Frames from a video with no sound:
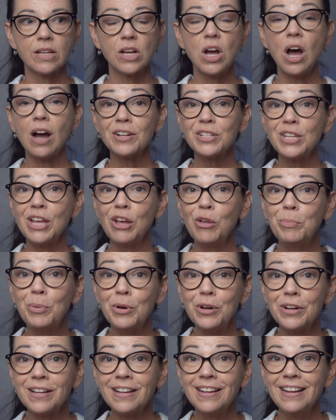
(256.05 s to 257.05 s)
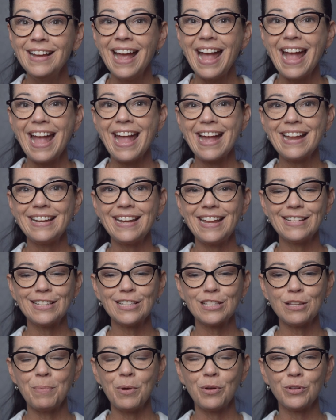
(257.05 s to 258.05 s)
cocktail book, and it's
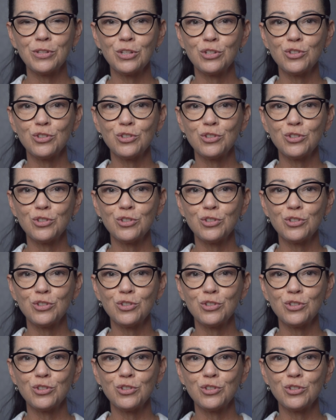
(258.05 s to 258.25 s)
supposed